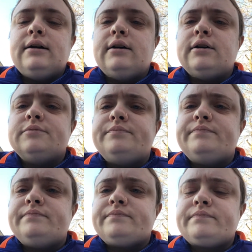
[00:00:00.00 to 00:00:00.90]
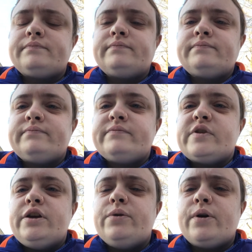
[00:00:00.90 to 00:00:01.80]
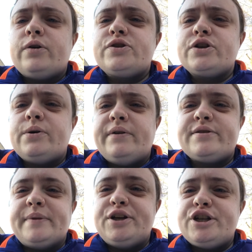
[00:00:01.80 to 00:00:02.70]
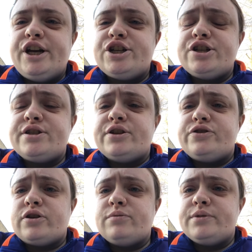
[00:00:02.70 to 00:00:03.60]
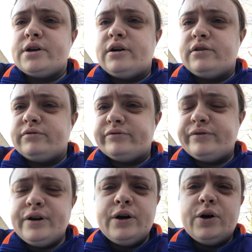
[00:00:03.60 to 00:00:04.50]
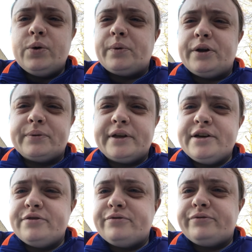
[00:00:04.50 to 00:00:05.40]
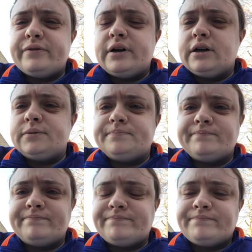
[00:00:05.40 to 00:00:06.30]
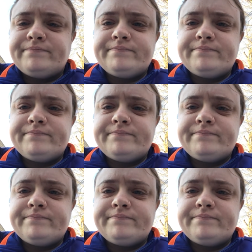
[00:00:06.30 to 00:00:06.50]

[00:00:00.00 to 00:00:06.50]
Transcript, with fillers: Um, you can also, if something changes in terms of where you live, um,